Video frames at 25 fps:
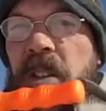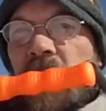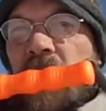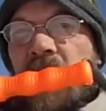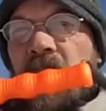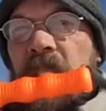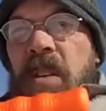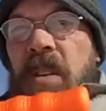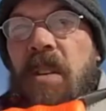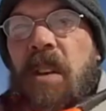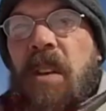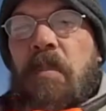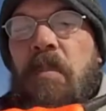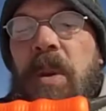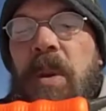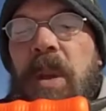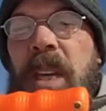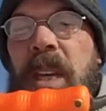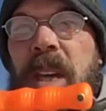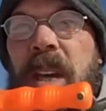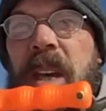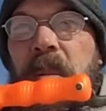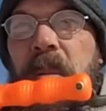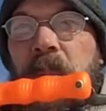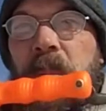a thing you can
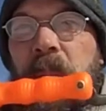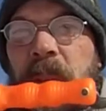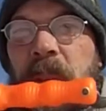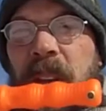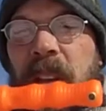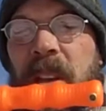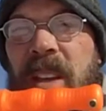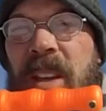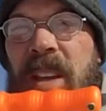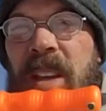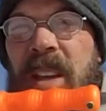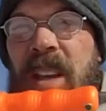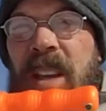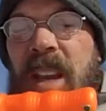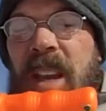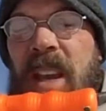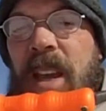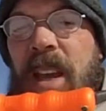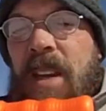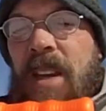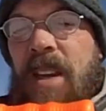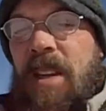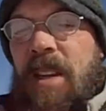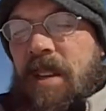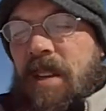pick up
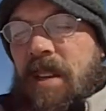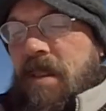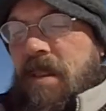and